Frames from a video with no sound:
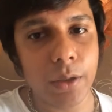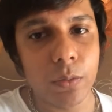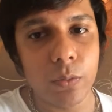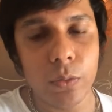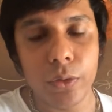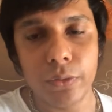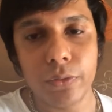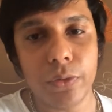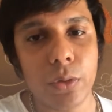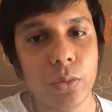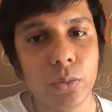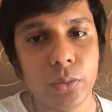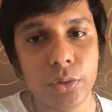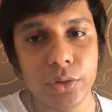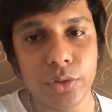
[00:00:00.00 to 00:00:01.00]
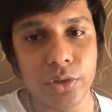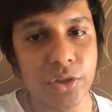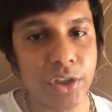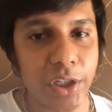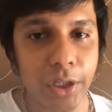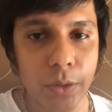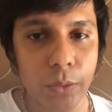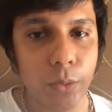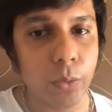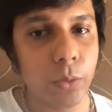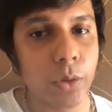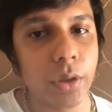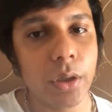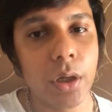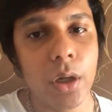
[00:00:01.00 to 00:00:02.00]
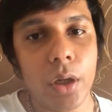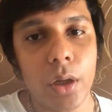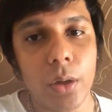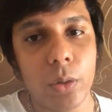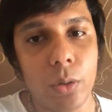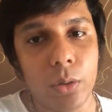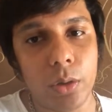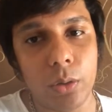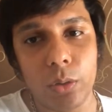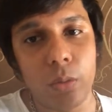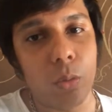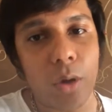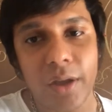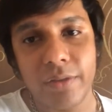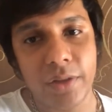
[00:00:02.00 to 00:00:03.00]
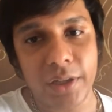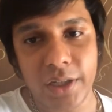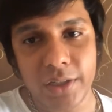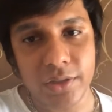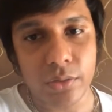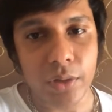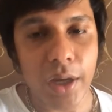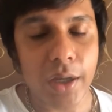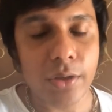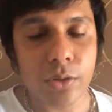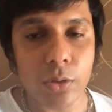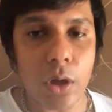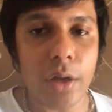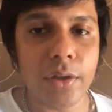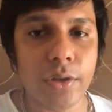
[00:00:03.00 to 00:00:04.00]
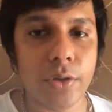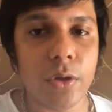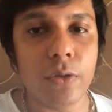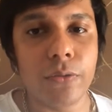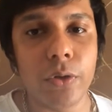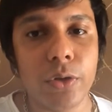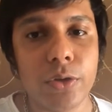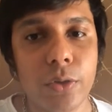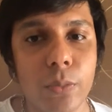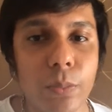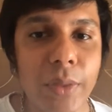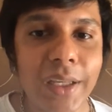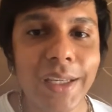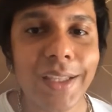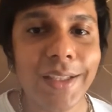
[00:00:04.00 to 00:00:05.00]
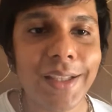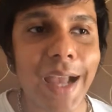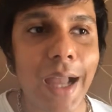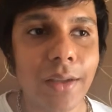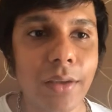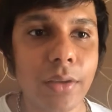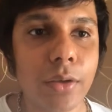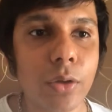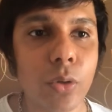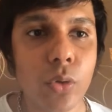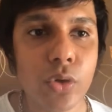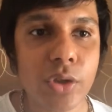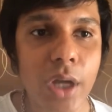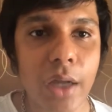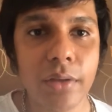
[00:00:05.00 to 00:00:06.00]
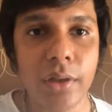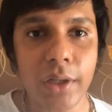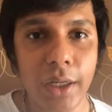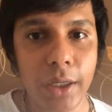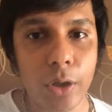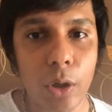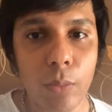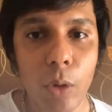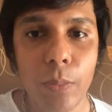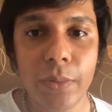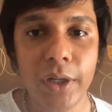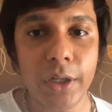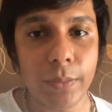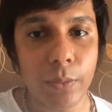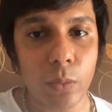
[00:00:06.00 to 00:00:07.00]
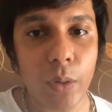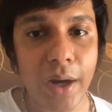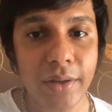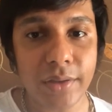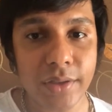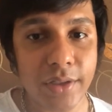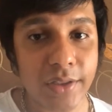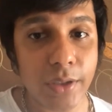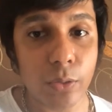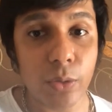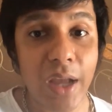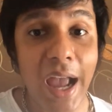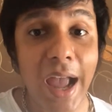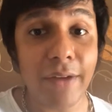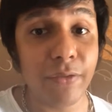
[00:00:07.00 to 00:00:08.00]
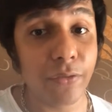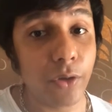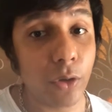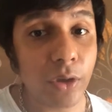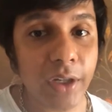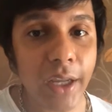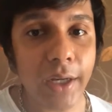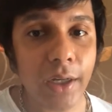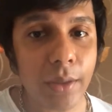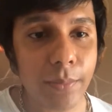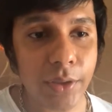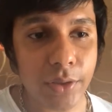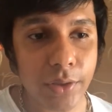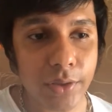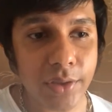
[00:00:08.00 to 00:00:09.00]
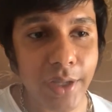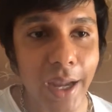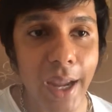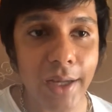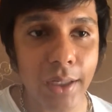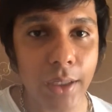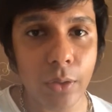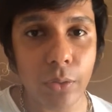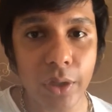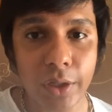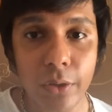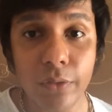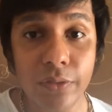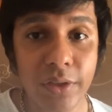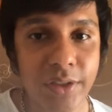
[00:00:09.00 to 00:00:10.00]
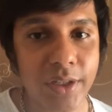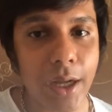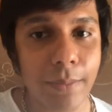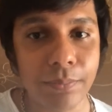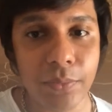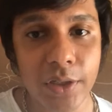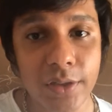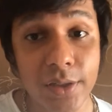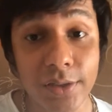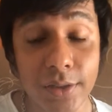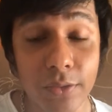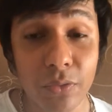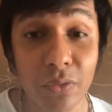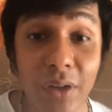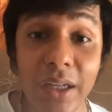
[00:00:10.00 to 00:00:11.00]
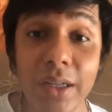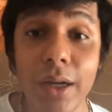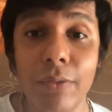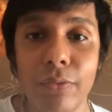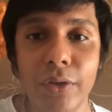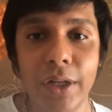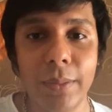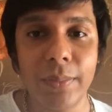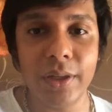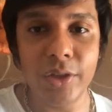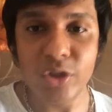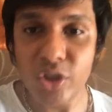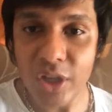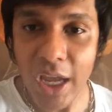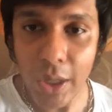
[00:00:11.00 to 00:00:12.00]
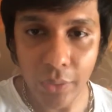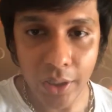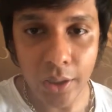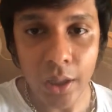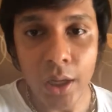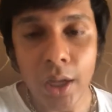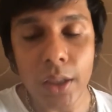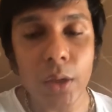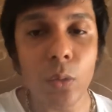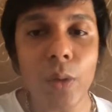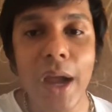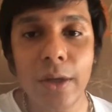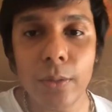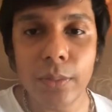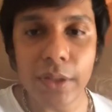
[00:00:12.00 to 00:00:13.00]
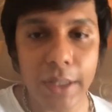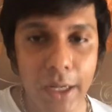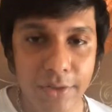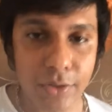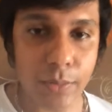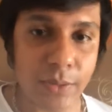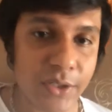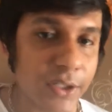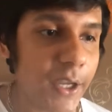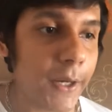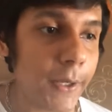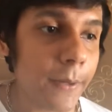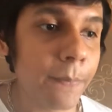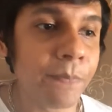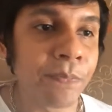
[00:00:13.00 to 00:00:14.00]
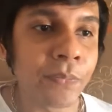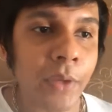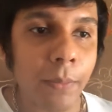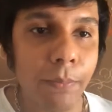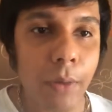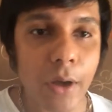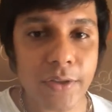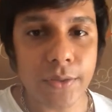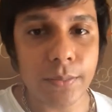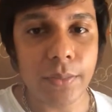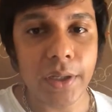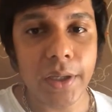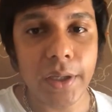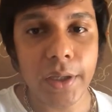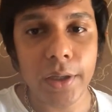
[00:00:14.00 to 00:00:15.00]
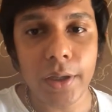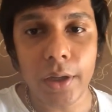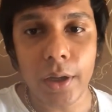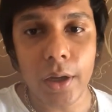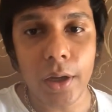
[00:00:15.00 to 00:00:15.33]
Vodafone, Jio, or whatever it is, right? So on and so forth. So meaning that those other telecom operator providers, since they don't have your data, because Airtel or any of these companies doesn't feel comfortable in sharing the valuable customers' data, possibly